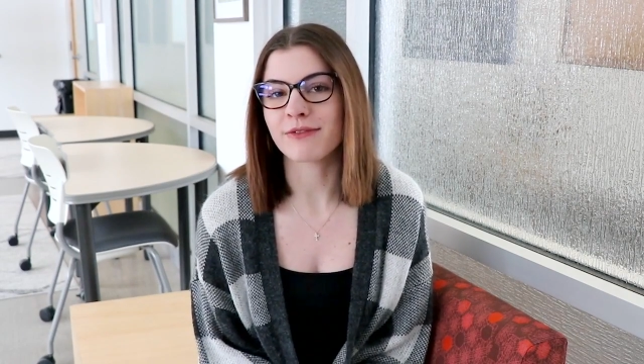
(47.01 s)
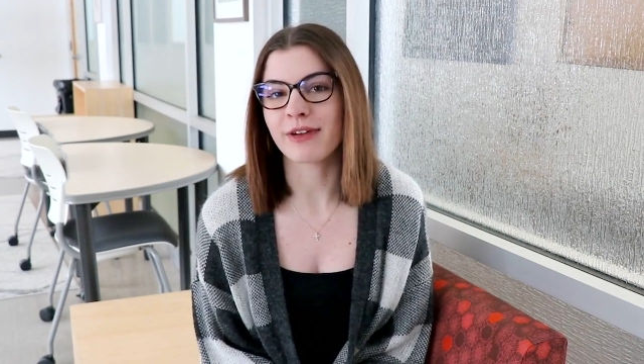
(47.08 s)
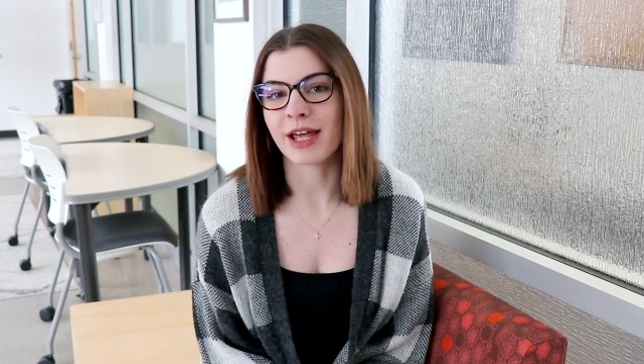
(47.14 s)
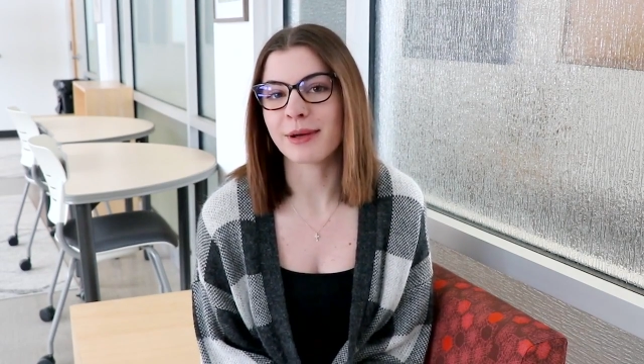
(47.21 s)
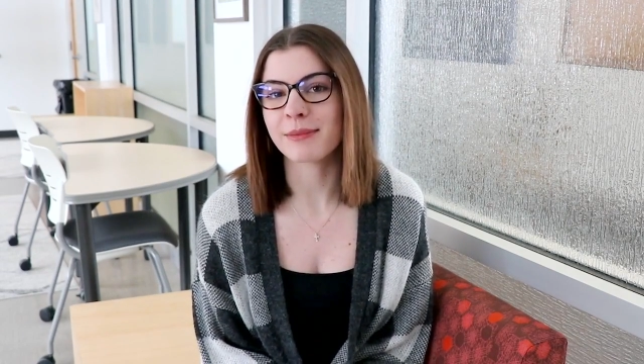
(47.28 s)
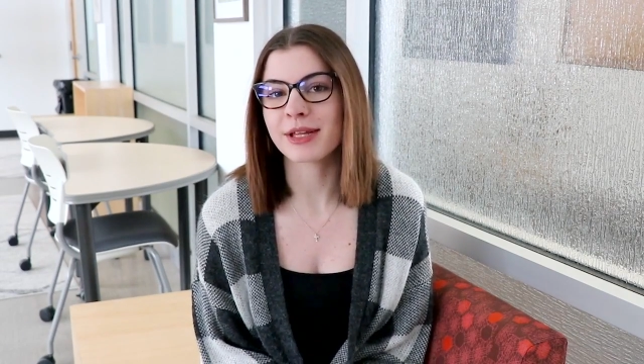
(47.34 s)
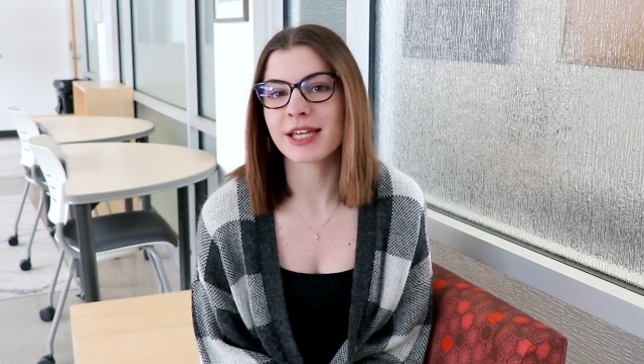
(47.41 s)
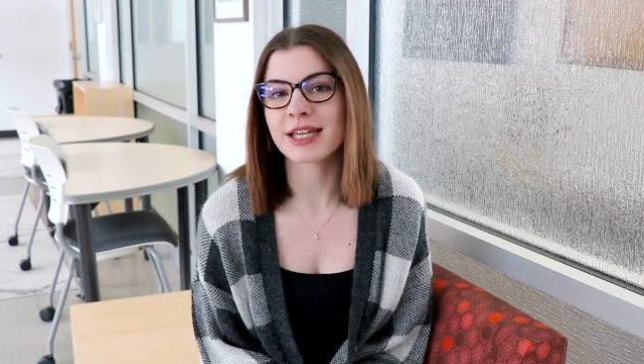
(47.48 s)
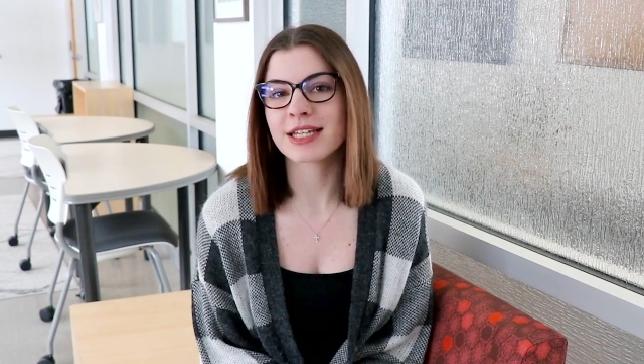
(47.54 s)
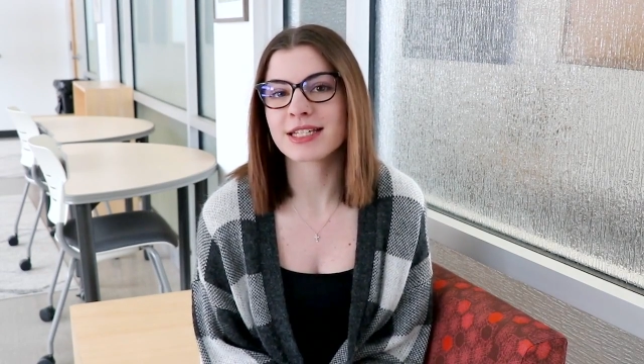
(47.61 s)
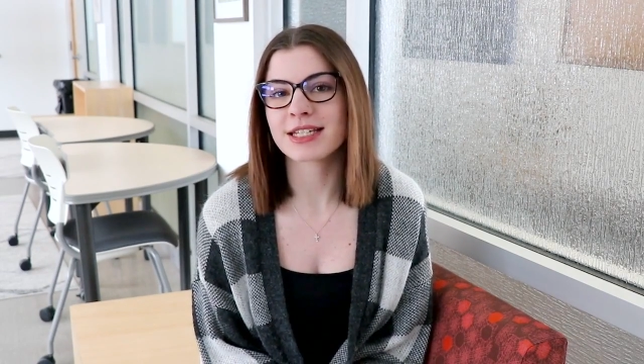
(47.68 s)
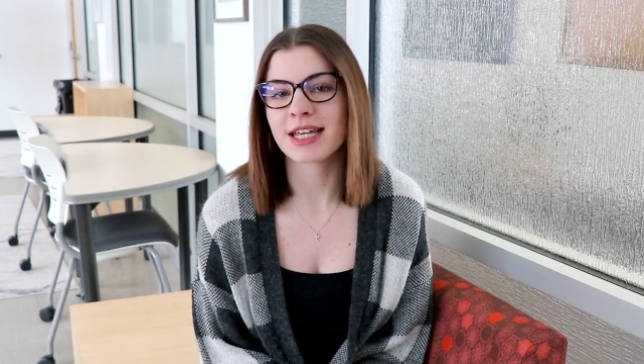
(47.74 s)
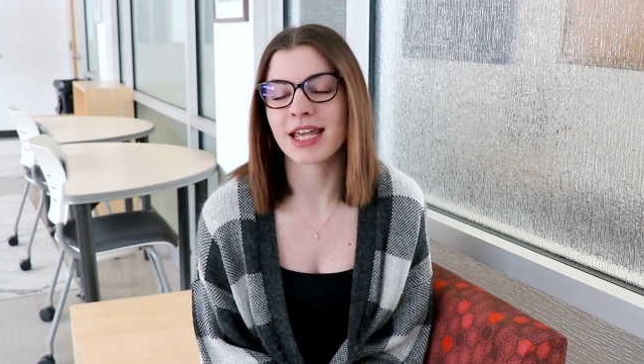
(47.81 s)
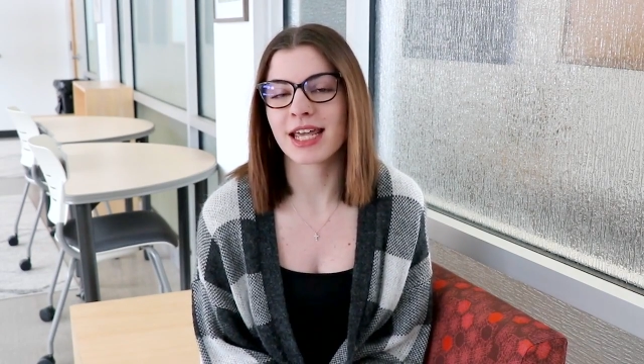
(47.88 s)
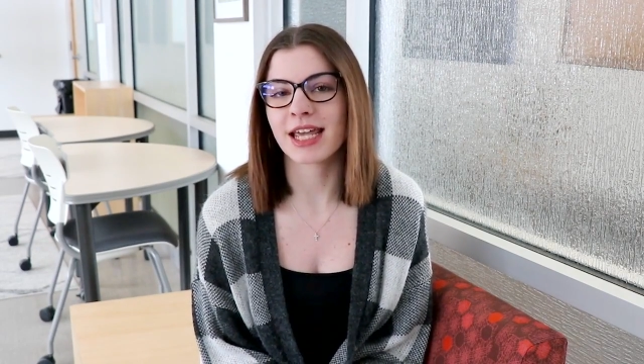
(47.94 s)

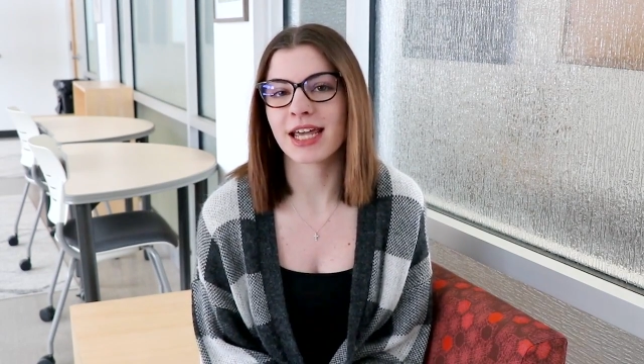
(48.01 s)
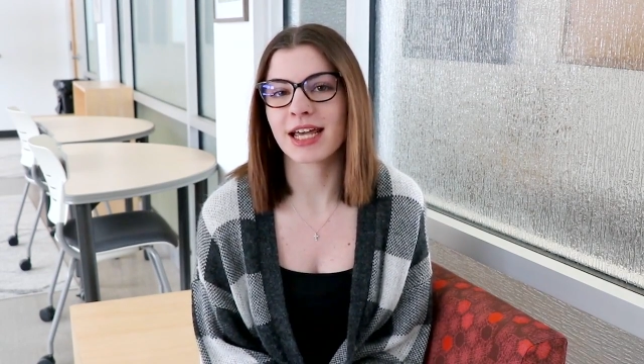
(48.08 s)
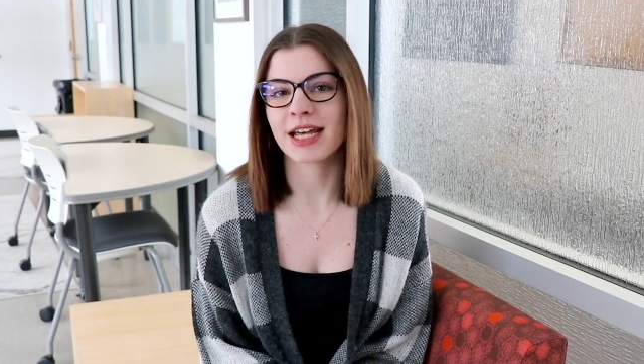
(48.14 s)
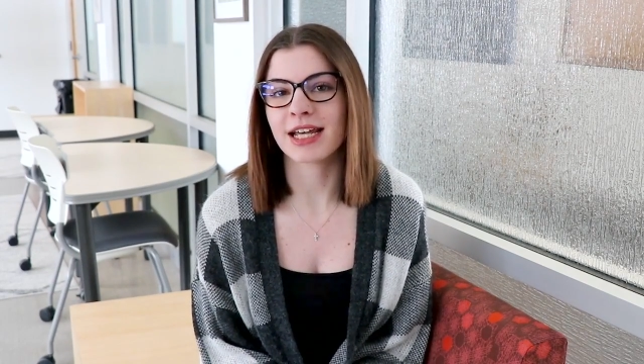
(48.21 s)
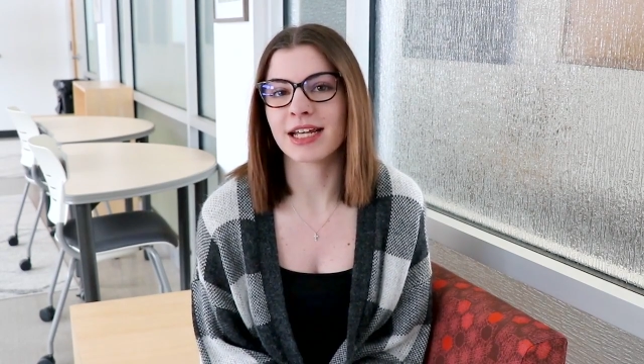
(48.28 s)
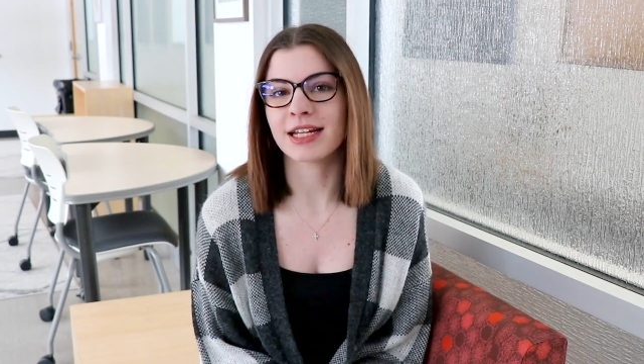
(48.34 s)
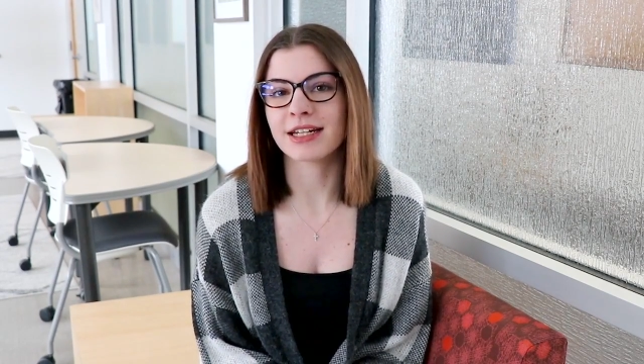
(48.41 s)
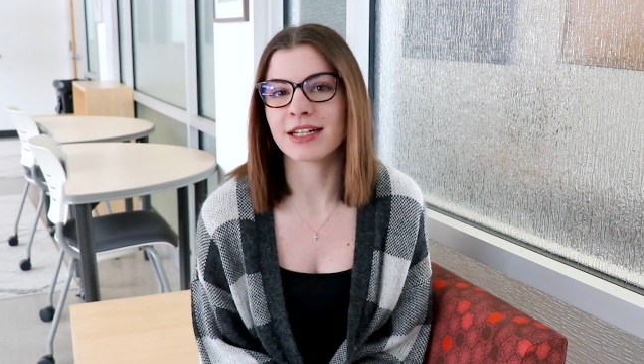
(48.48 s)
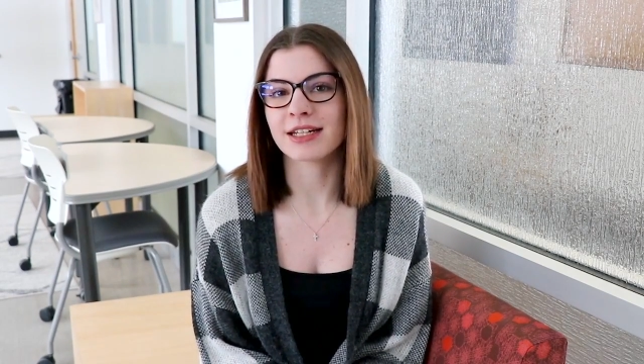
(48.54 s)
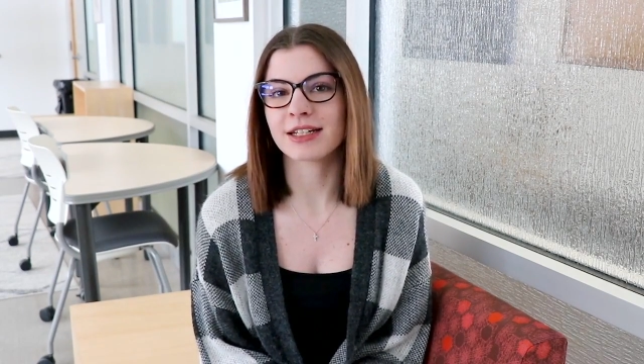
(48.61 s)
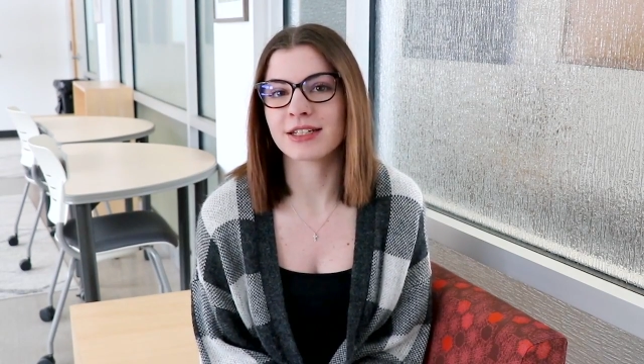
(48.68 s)
families and